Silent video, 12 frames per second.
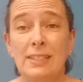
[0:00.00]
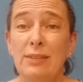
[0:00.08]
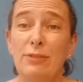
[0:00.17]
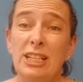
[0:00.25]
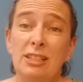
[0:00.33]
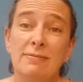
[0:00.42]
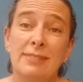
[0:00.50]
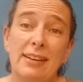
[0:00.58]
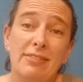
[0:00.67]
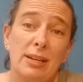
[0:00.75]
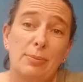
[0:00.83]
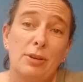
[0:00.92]
well,
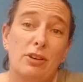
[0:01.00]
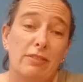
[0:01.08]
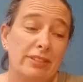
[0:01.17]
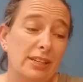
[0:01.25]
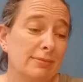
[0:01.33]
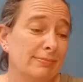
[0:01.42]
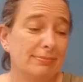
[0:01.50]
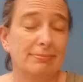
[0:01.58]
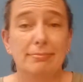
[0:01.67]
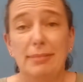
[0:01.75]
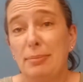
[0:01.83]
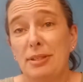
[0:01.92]
have a cup of coffee.
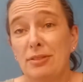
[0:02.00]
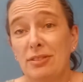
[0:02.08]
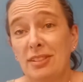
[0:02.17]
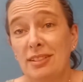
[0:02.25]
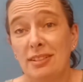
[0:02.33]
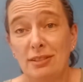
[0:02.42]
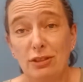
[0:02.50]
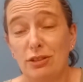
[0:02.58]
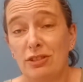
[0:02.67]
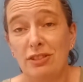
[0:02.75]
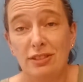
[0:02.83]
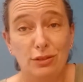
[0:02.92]
Maybe you'll
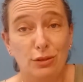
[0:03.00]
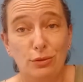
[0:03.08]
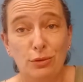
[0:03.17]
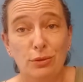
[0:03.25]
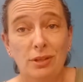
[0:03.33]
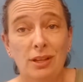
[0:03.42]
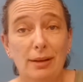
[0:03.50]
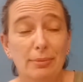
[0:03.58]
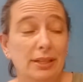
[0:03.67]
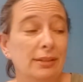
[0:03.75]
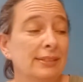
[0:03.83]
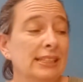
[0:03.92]
learn a new cool hobby.